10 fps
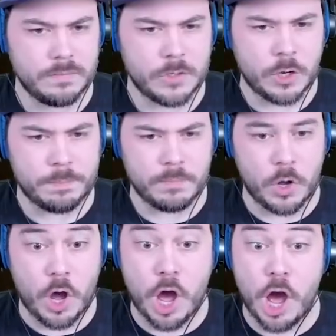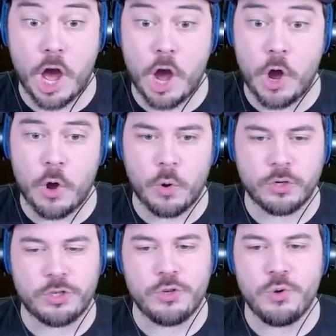Oh, oh,
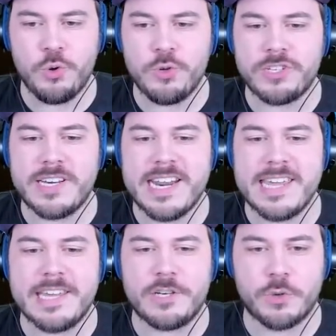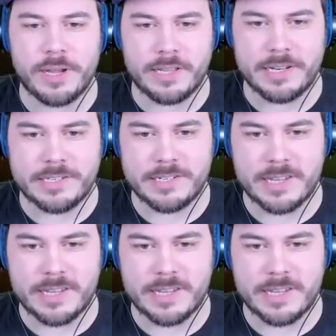two sneaky toilets.